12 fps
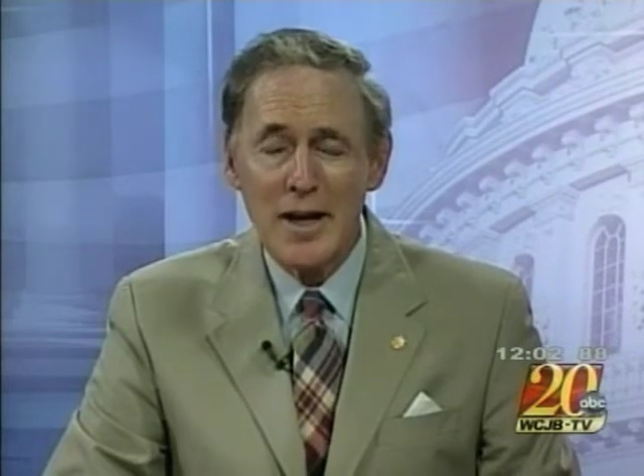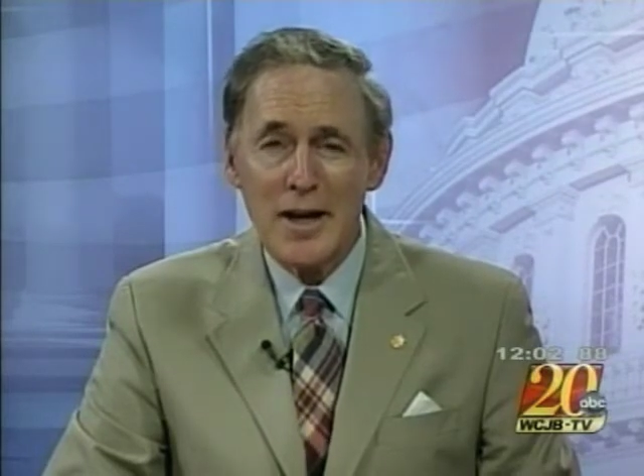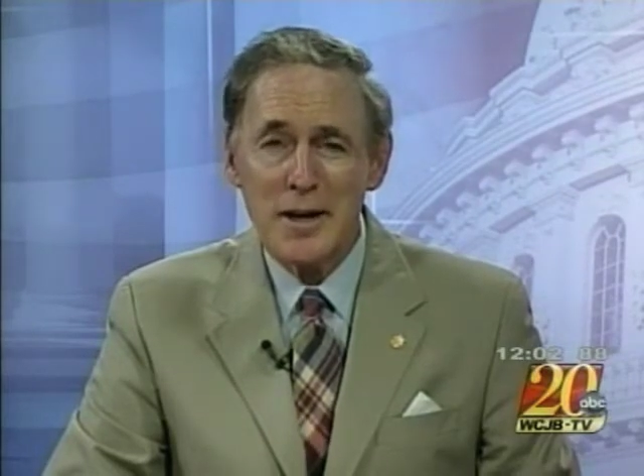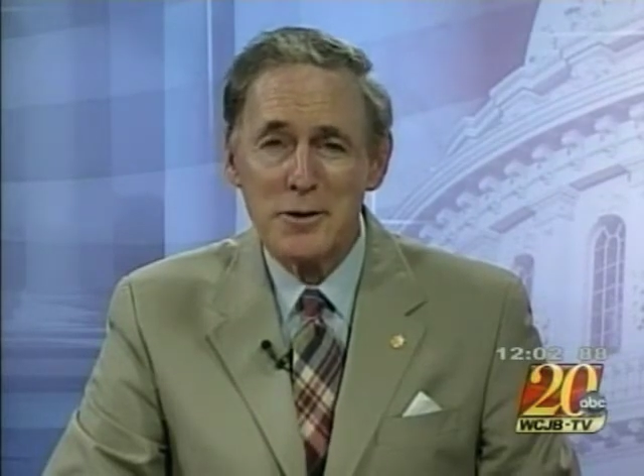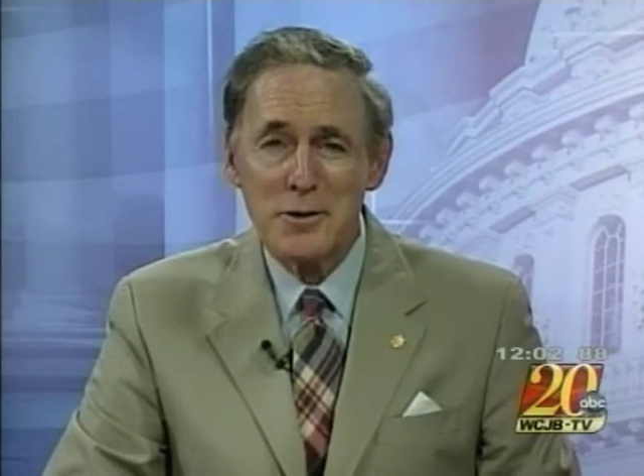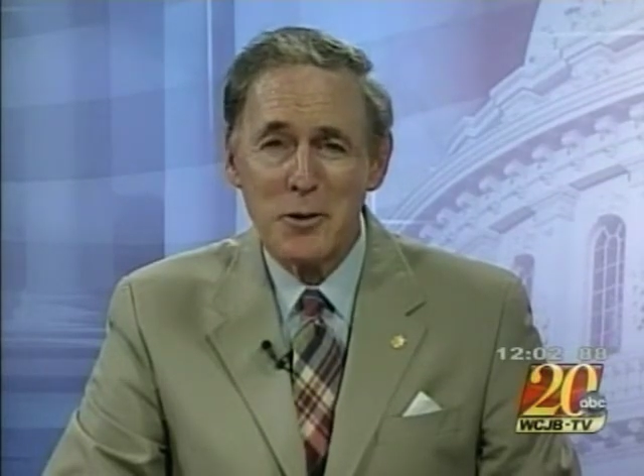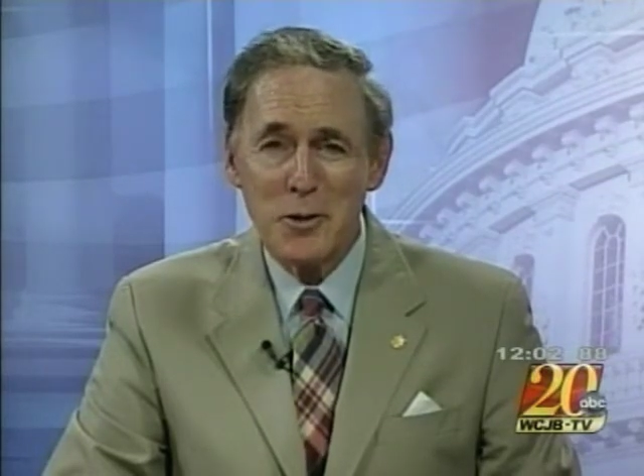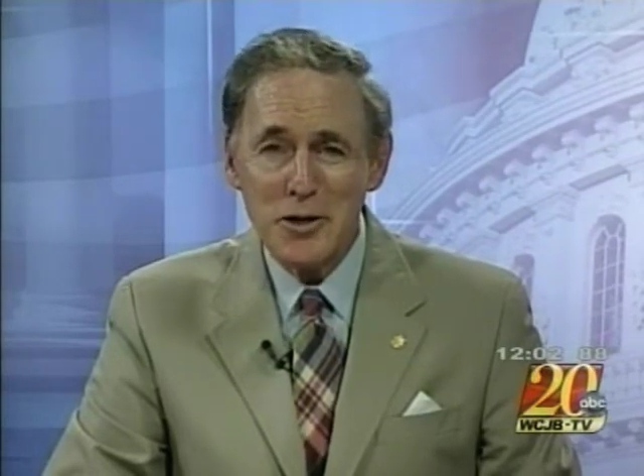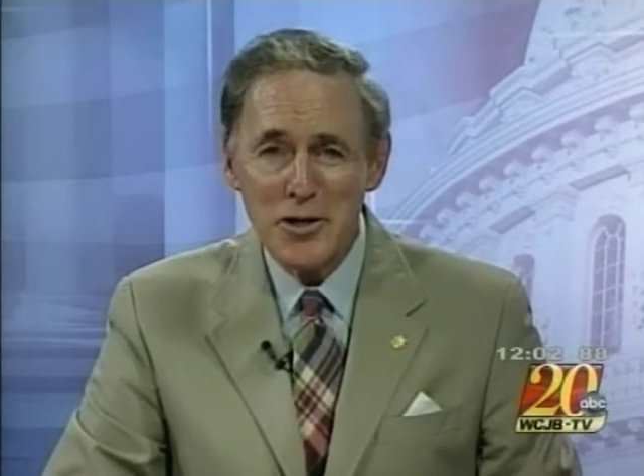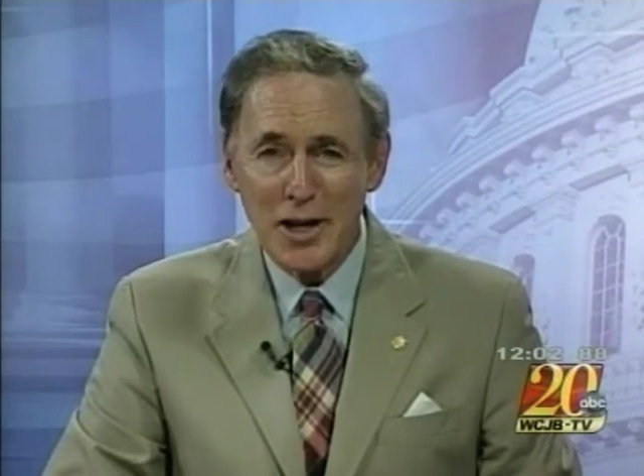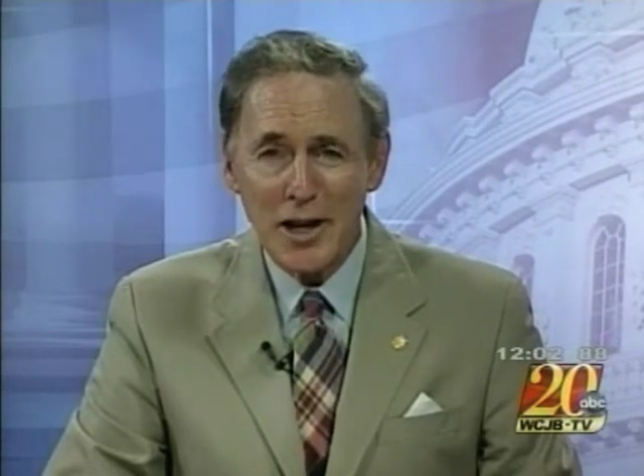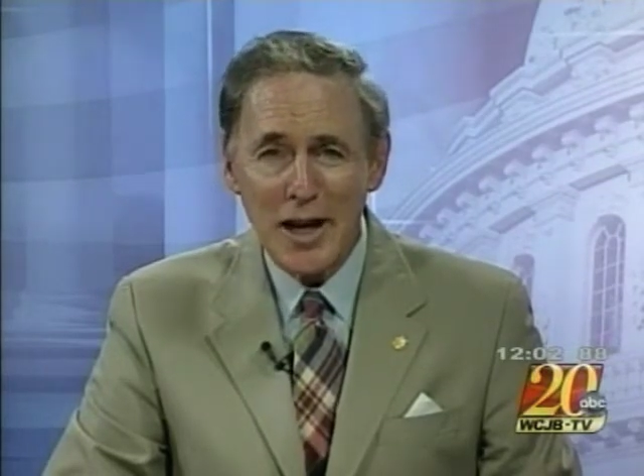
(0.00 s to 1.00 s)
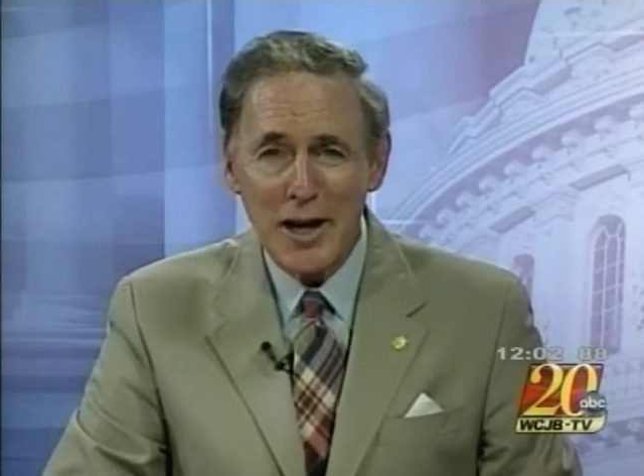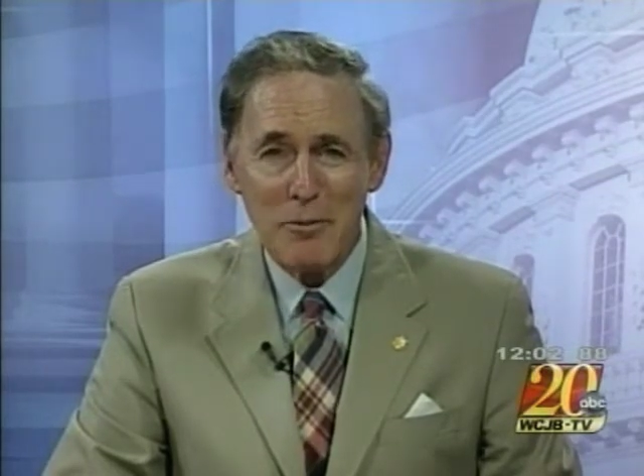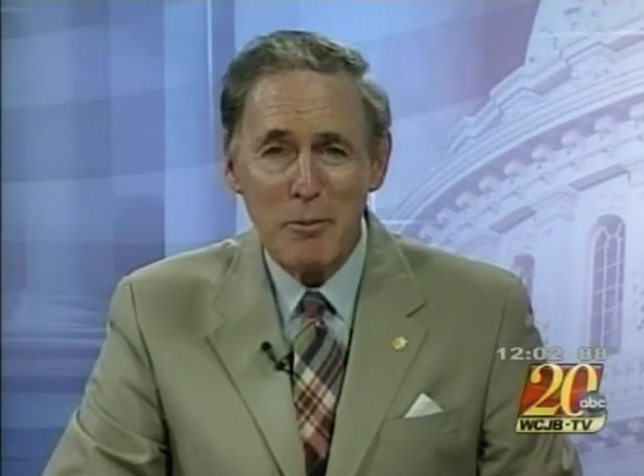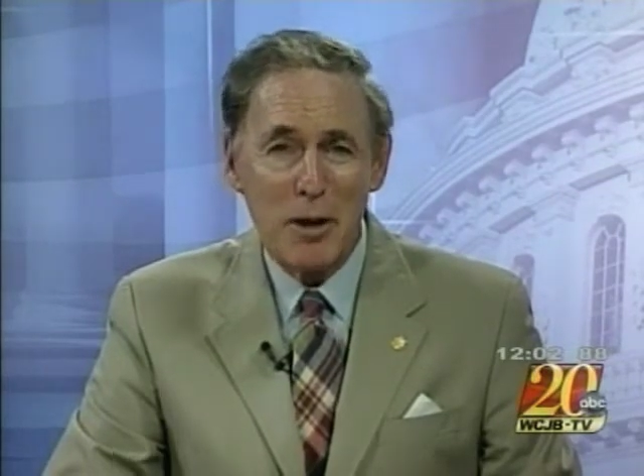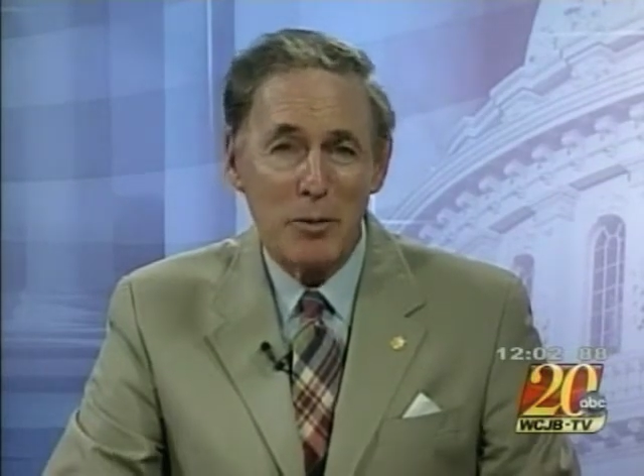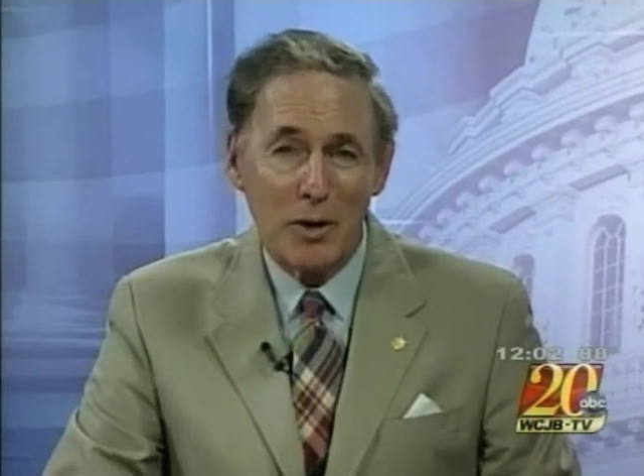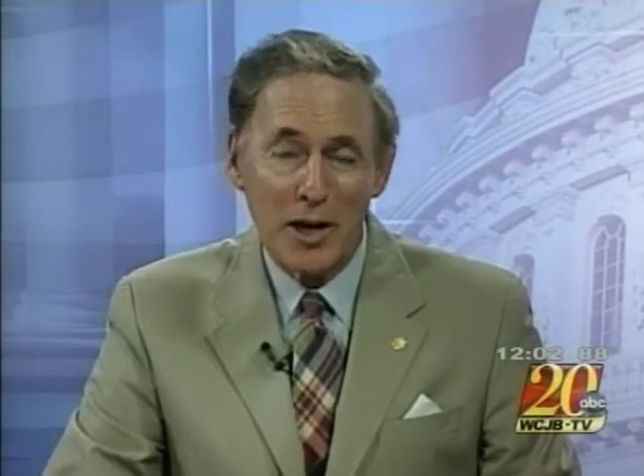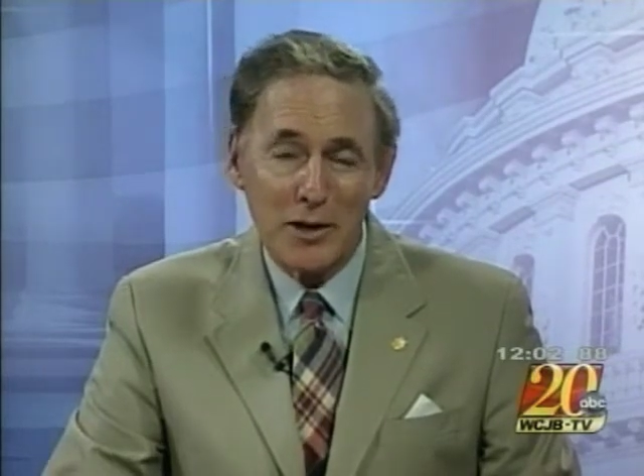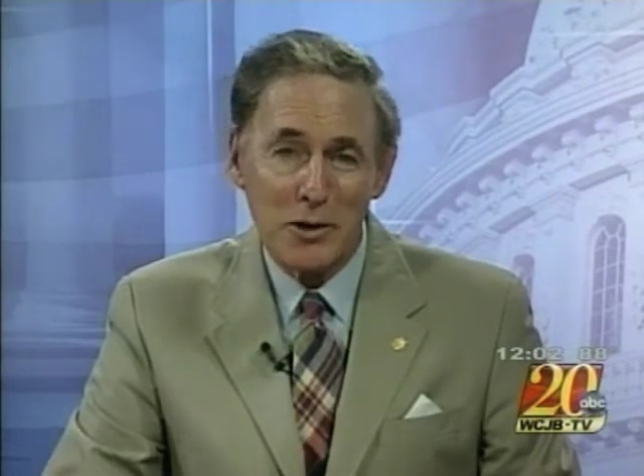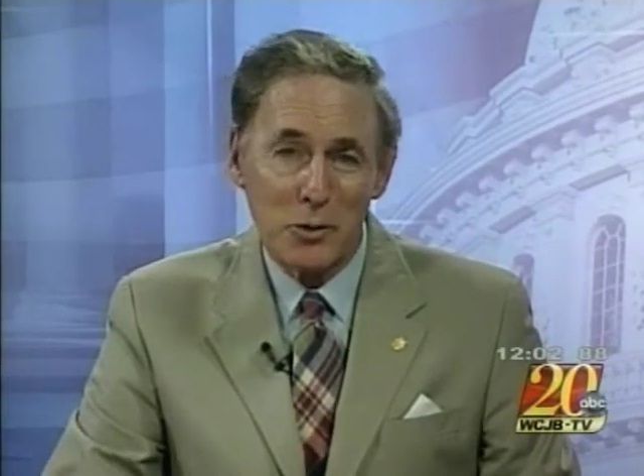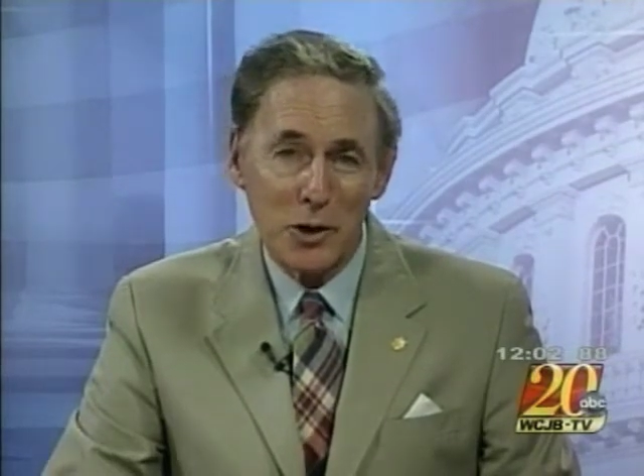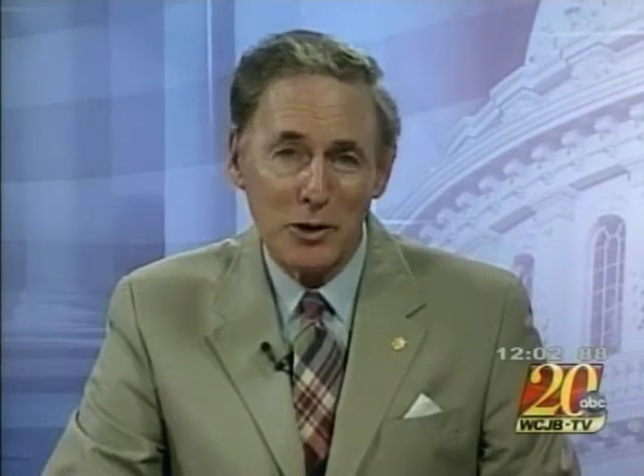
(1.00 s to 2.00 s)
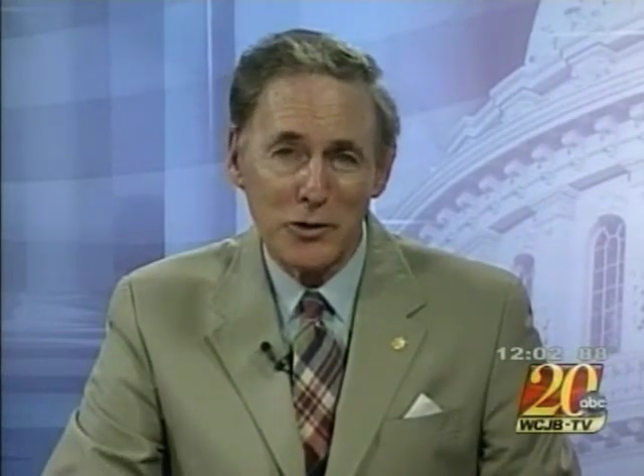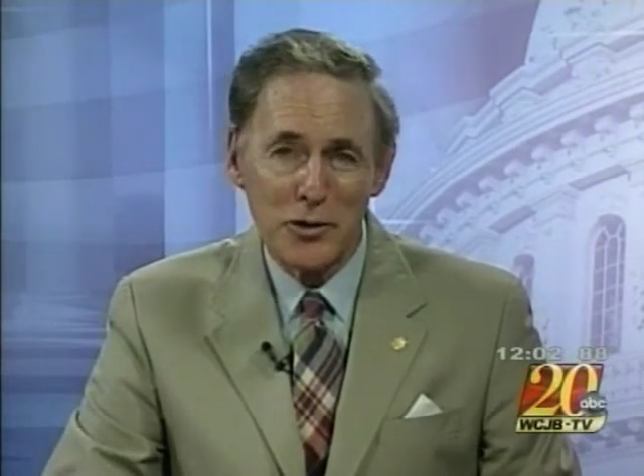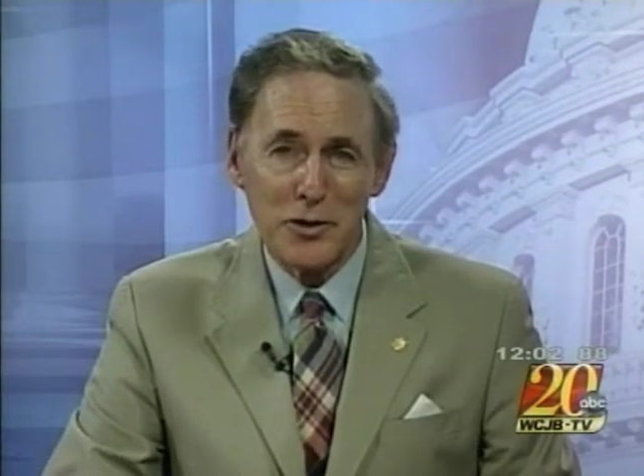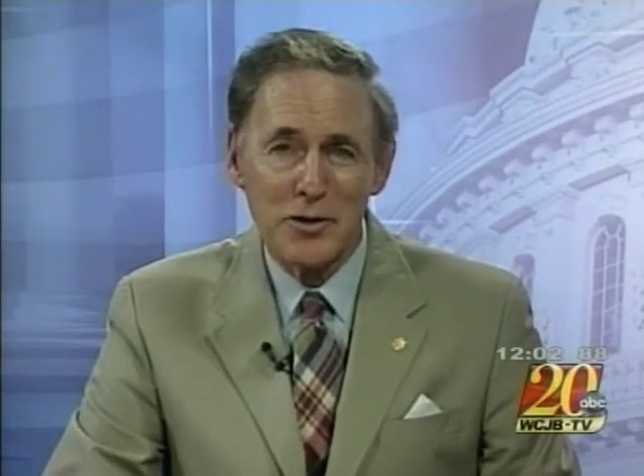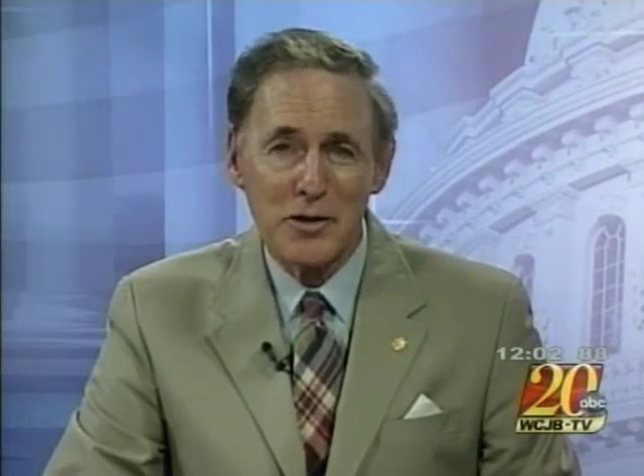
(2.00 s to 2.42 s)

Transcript: And so we should allow people like the realtors